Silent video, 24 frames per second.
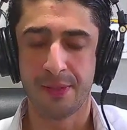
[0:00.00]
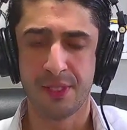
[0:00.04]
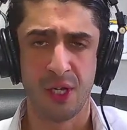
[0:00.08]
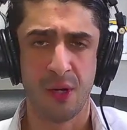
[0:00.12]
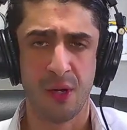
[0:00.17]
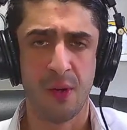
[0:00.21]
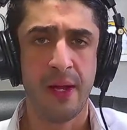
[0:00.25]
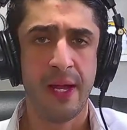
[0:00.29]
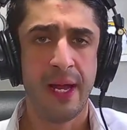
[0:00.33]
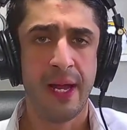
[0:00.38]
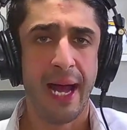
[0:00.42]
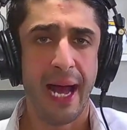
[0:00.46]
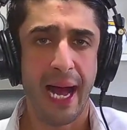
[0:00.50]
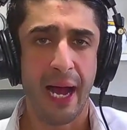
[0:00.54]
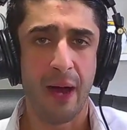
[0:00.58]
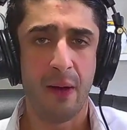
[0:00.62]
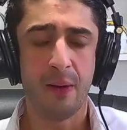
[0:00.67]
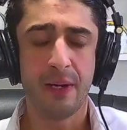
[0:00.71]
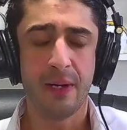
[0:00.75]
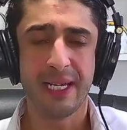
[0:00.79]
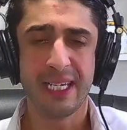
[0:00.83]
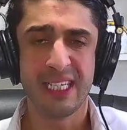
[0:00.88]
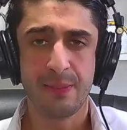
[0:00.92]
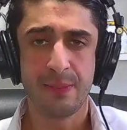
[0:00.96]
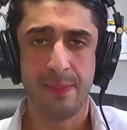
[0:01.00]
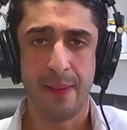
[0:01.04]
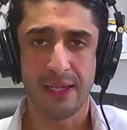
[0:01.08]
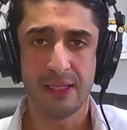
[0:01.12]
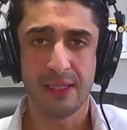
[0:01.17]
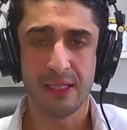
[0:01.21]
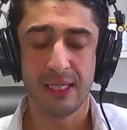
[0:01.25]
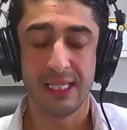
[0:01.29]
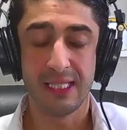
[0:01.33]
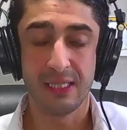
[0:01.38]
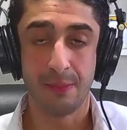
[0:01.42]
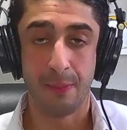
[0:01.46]
So I would
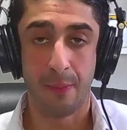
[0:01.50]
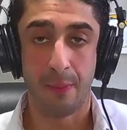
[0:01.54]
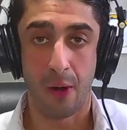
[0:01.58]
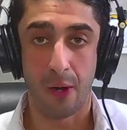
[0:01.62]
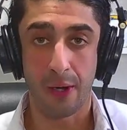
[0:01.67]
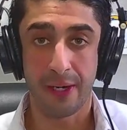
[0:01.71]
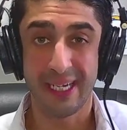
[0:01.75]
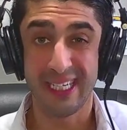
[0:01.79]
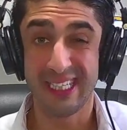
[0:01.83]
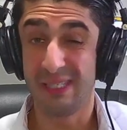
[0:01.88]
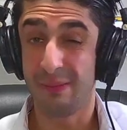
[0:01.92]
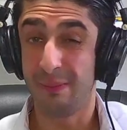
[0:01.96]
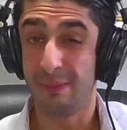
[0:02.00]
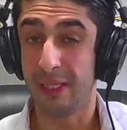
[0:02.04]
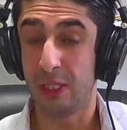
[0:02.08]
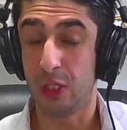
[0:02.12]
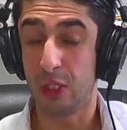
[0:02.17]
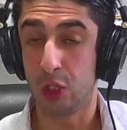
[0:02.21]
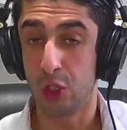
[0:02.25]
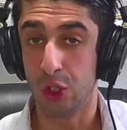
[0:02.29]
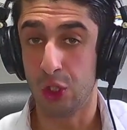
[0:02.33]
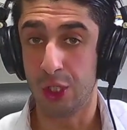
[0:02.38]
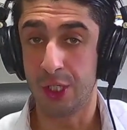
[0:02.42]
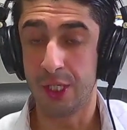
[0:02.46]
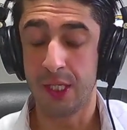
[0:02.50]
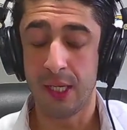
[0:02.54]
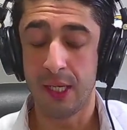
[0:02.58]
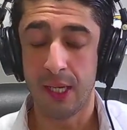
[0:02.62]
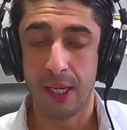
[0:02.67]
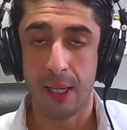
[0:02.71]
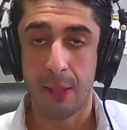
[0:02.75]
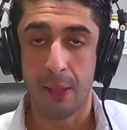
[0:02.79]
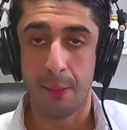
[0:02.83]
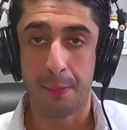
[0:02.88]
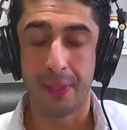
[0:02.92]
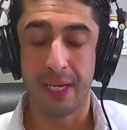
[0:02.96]
expect his market to be good,
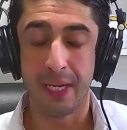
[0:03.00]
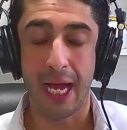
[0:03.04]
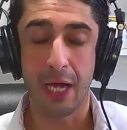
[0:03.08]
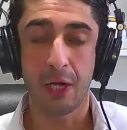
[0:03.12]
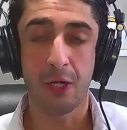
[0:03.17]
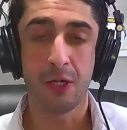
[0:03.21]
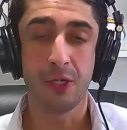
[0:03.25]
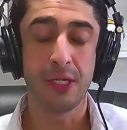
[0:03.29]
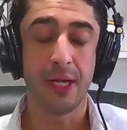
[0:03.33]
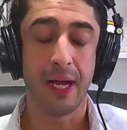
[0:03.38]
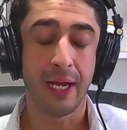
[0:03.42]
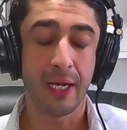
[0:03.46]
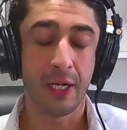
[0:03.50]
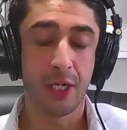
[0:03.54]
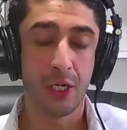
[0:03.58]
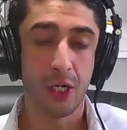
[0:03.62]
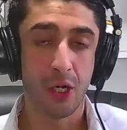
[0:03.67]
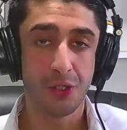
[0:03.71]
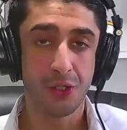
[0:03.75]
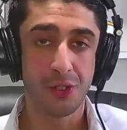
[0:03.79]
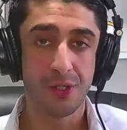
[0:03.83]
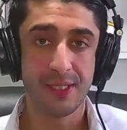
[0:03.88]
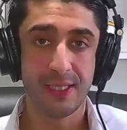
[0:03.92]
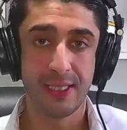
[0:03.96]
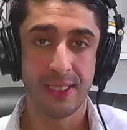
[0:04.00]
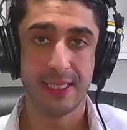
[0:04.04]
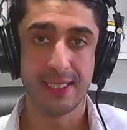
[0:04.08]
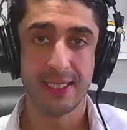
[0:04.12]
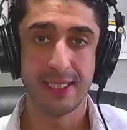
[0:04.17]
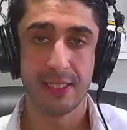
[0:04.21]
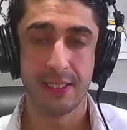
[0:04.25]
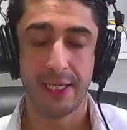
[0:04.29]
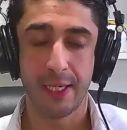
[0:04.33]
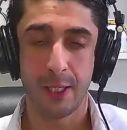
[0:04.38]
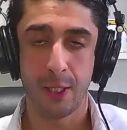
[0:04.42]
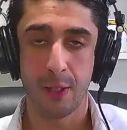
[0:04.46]
but I could also see a
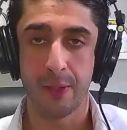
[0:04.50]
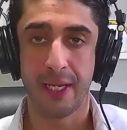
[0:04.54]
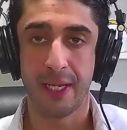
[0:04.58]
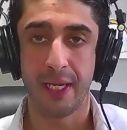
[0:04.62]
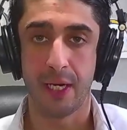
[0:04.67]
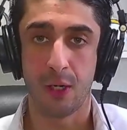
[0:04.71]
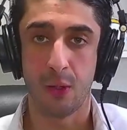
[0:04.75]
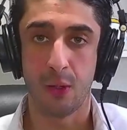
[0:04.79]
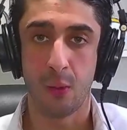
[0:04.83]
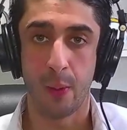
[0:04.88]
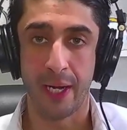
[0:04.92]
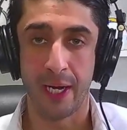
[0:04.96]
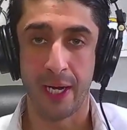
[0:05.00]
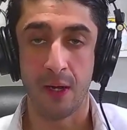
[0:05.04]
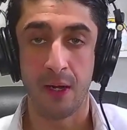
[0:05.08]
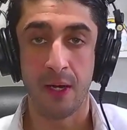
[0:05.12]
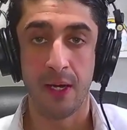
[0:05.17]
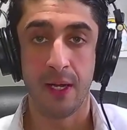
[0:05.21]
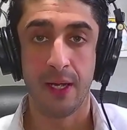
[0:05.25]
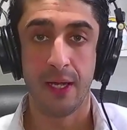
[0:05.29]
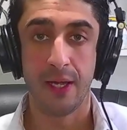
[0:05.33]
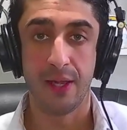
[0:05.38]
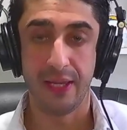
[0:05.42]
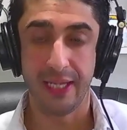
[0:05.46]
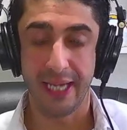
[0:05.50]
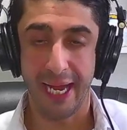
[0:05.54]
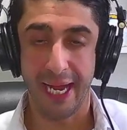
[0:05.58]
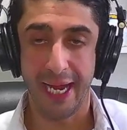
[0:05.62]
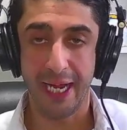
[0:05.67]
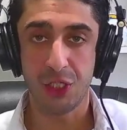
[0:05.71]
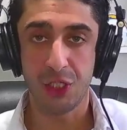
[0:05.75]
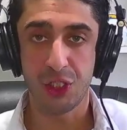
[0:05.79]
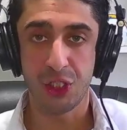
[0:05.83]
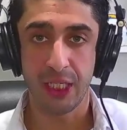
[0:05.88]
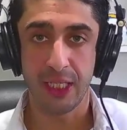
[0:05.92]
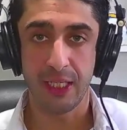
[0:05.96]
scenario here where the
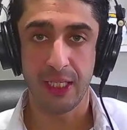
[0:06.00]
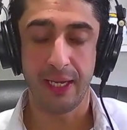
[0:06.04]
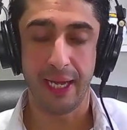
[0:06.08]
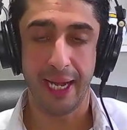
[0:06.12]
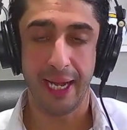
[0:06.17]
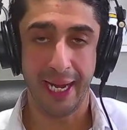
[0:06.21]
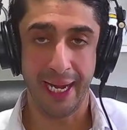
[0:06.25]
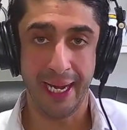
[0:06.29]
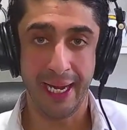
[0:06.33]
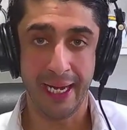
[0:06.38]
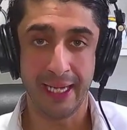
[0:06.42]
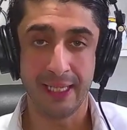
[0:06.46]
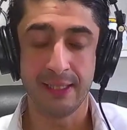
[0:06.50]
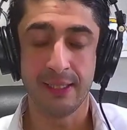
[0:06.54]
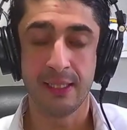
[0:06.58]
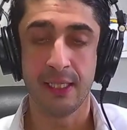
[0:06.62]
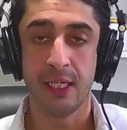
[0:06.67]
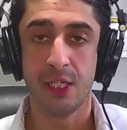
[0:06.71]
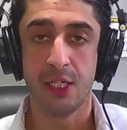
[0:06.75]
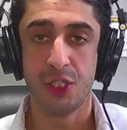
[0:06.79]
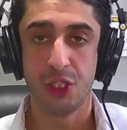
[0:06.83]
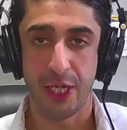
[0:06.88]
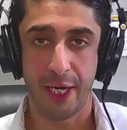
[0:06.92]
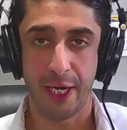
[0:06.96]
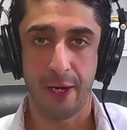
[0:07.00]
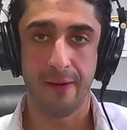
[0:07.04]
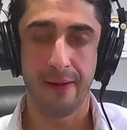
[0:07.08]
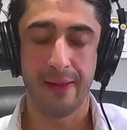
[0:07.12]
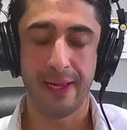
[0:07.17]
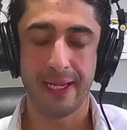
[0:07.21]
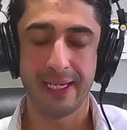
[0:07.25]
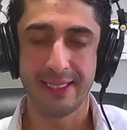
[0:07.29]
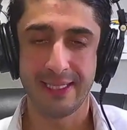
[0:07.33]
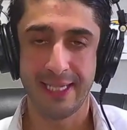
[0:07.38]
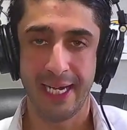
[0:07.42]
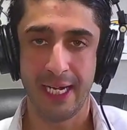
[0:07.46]
agent and Jaire
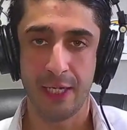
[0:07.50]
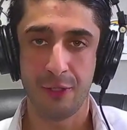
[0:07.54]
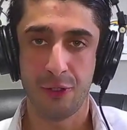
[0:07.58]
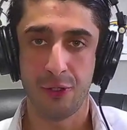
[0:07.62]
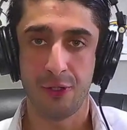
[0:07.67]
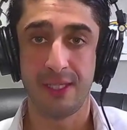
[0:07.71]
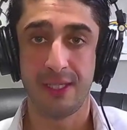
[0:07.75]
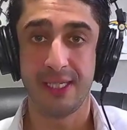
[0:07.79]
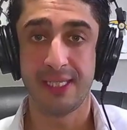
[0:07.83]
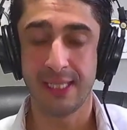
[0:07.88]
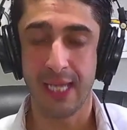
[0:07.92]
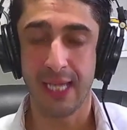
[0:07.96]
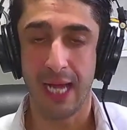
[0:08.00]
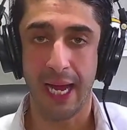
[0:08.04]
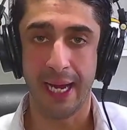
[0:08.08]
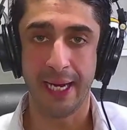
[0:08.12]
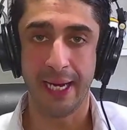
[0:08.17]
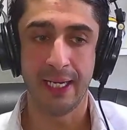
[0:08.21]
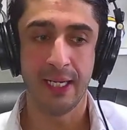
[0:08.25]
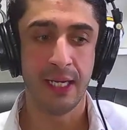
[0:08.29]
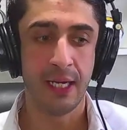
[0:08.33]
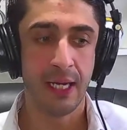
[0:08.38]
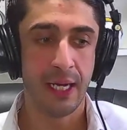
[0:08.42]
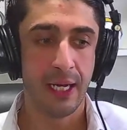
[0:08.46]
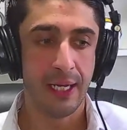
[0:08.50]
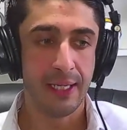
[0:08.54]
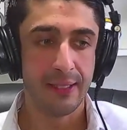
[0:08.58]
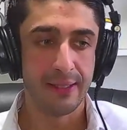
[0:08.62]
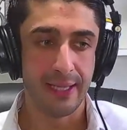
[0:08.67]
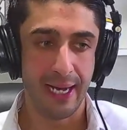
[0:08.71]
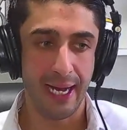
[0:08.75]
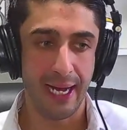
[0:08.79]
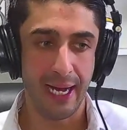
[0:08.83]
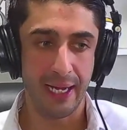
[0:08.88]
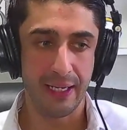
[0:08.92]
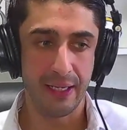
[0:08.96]
Alexander decide
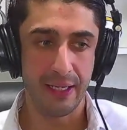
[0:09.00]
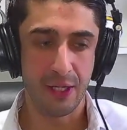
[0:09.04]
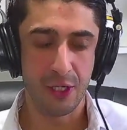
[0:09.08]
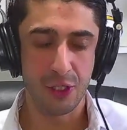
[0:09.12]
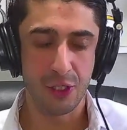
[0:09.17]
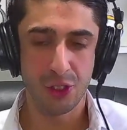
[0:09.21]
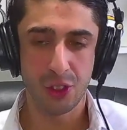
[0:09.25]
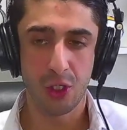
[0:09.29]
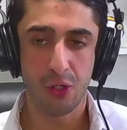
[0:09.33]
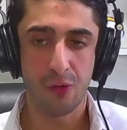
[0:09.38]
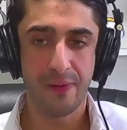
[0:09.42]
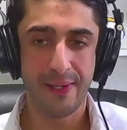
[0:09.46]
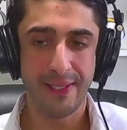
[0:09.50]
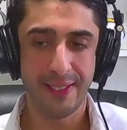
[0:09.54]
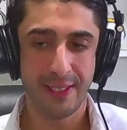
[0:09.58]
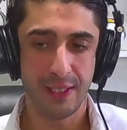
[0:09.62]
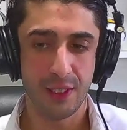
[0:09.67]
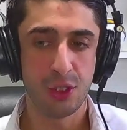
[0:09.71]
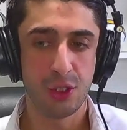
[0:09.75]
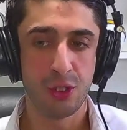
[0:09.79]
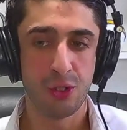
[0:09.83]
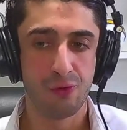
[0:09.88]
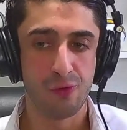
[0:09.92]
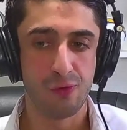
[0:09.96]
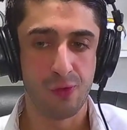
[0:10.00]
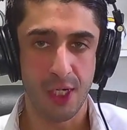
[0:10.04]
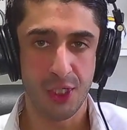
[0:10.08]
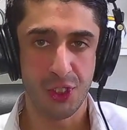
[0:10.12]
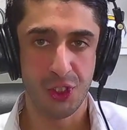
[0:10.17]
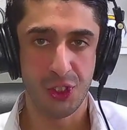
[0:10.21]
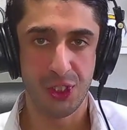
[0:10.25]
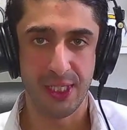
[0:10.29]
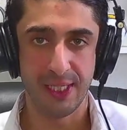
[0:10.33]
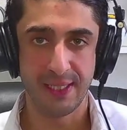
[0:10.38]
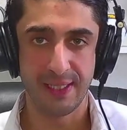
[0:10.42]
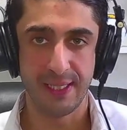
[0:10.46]
that there's no reason to
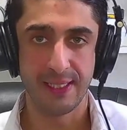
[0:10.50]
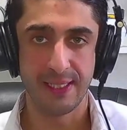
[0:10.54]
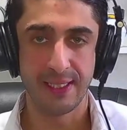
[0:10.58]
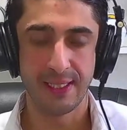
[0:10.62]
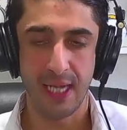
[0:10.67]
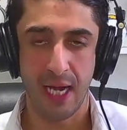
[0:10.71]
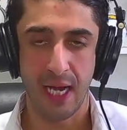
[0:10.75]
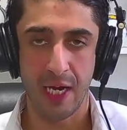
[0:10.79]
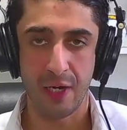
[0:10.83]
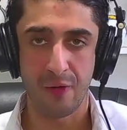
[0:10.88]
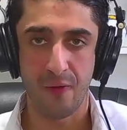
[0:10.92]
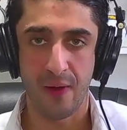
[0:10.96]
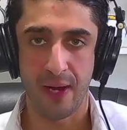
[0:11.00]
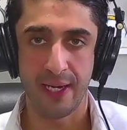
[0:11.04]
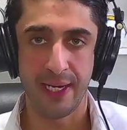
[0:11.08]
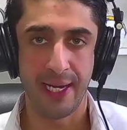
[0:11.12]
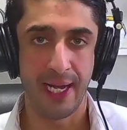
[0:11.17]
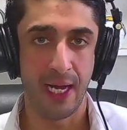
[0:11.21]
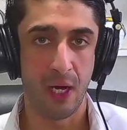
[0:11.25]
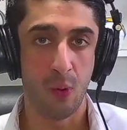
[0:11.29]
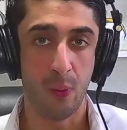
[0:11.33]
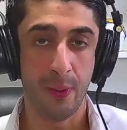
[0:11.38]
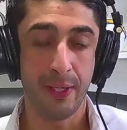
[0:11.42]
rush this and sign right now.